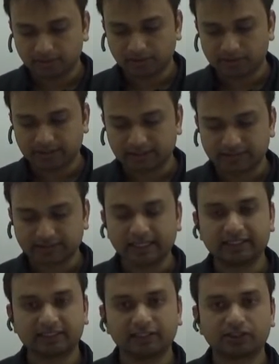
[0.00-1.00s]
Because it is
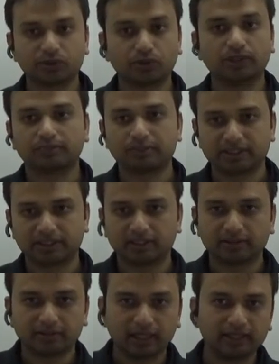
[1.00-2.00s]
ultrasonic
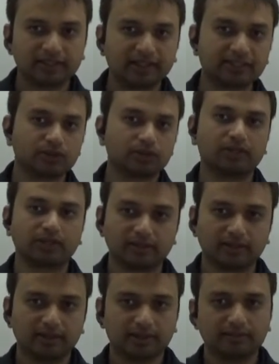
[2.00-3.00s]
machining,
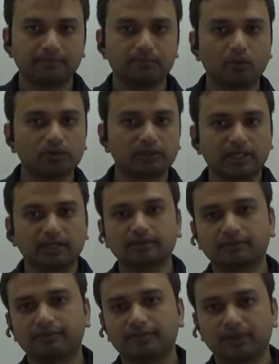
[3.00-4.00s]
ultrasonic, more than
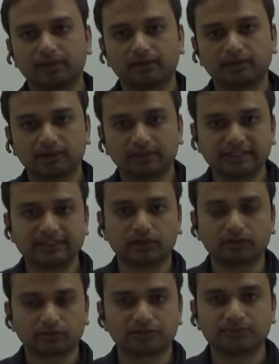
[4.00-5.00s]
the
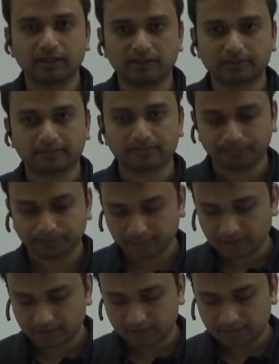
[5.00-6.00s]
sound of speed.
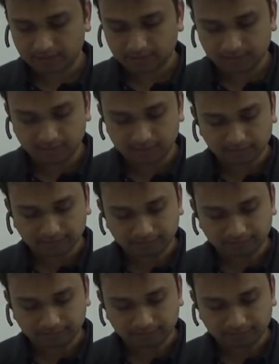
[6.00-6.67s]
Yeah.